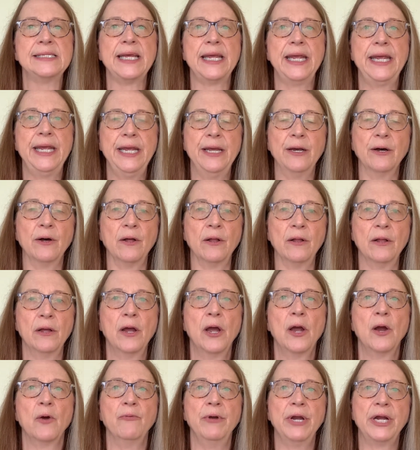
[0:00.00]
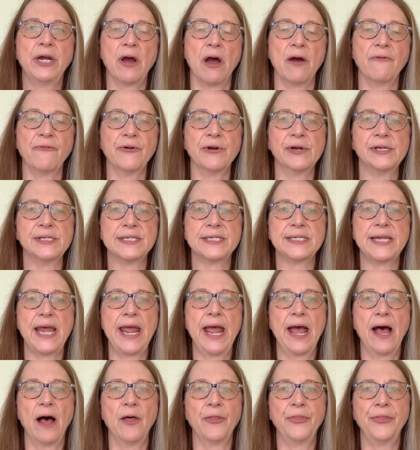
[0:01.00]
to heal, recover, and
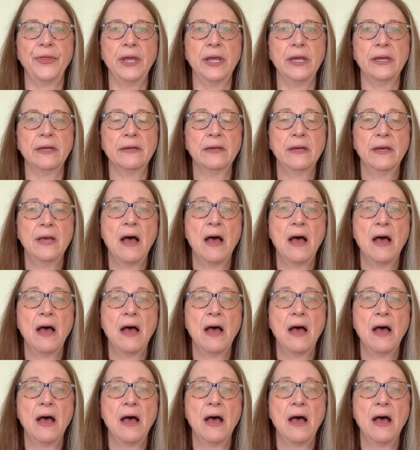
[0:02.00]
stay healthy.